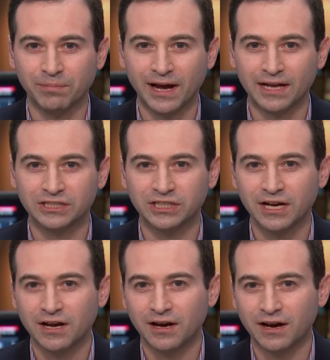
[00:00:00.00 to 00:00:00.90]
patched
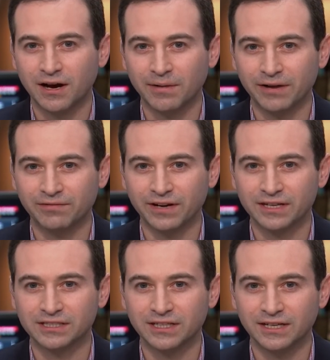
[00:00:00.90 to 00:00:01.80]
and
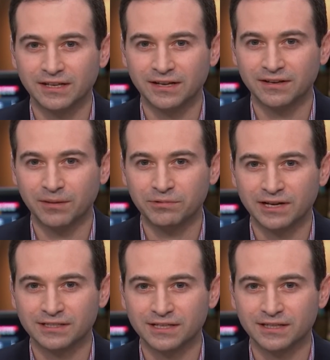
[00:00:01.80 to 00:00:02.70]
fixed in
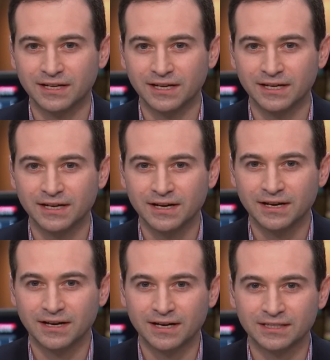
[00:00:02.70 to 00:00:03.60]
updates that they
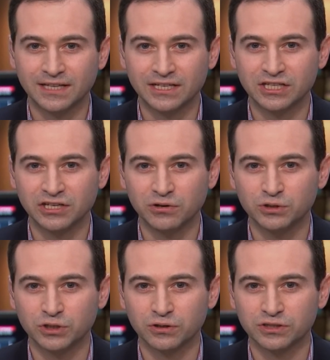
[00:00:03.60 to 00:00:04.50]
sent to
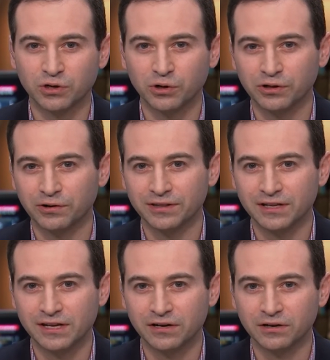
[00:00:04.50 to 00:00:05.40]
users earlier in
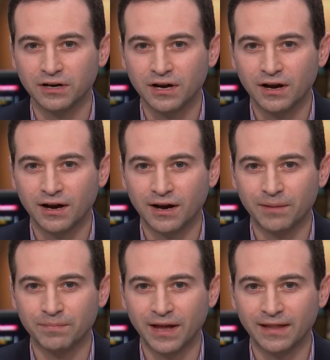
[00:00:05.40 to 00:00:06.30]
the year.
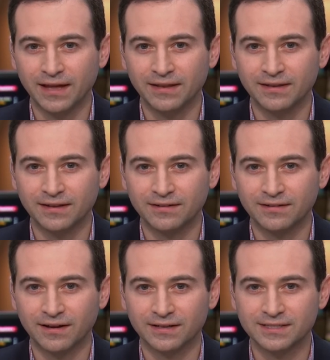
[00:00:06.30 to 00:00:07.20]
And then
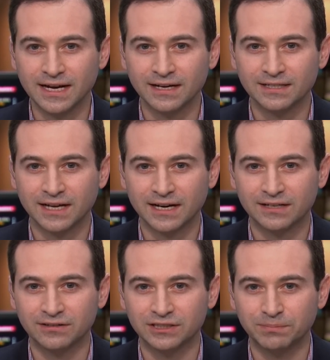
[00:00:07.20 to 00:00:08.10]
this second attack
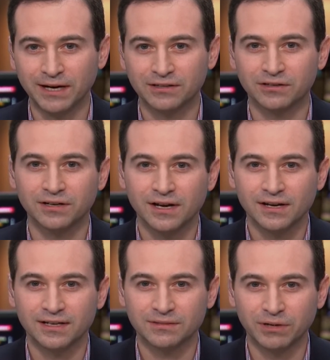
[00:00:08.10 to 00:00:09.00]
called Spectre
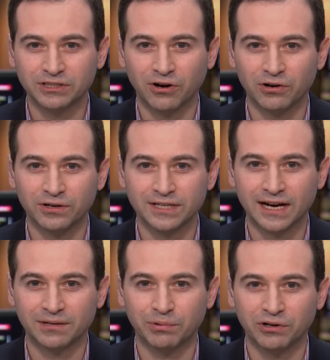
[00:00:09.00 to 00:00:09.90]
is a much harder
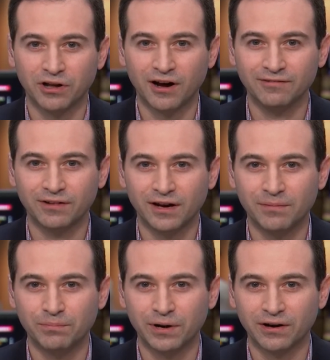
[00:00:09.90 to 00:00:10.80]
attack to pull off,
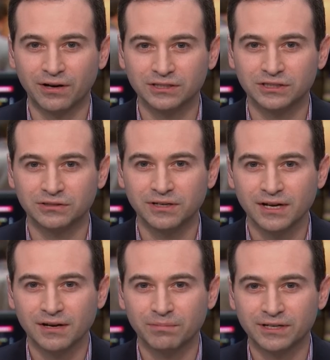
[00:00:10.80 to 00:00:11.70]
but also
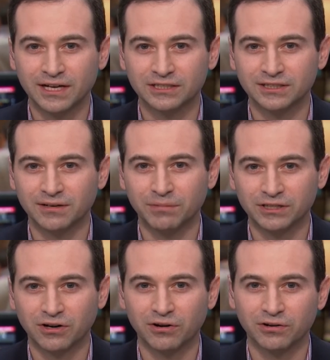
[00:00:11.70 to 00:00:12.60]
potentially a
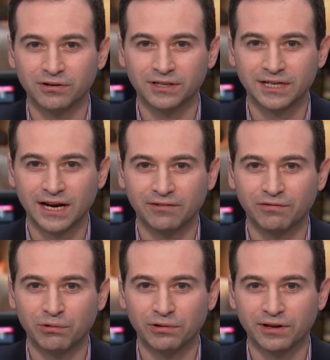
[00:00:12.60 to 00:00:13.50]
much harder attack
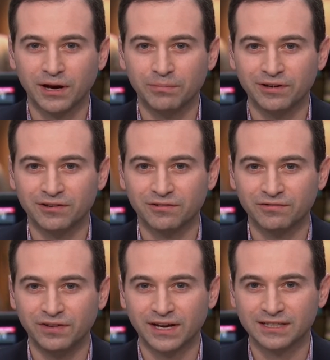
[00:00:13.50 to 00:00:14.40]
for the companies to
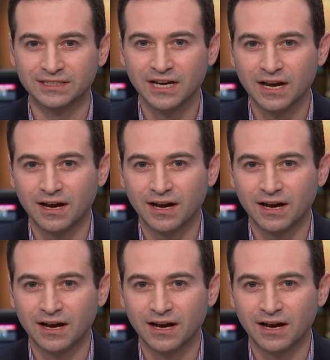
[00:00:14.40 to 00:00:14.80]
fix.